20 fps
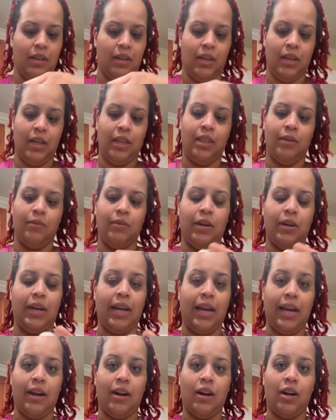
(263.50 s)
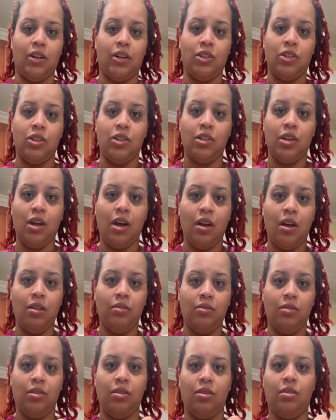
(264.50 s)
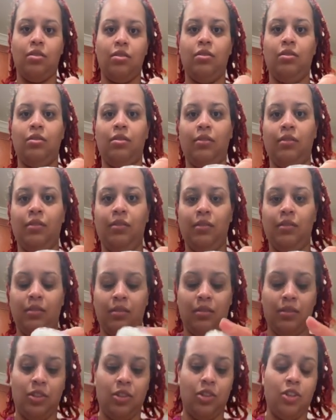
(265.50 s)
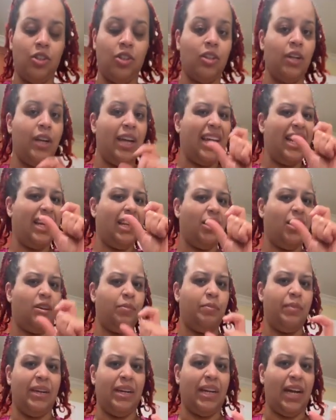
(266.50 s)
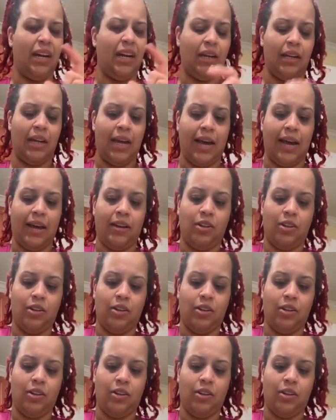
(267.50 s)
And then we're gonna add our salt. You're just gonna add a little bit, not a lot.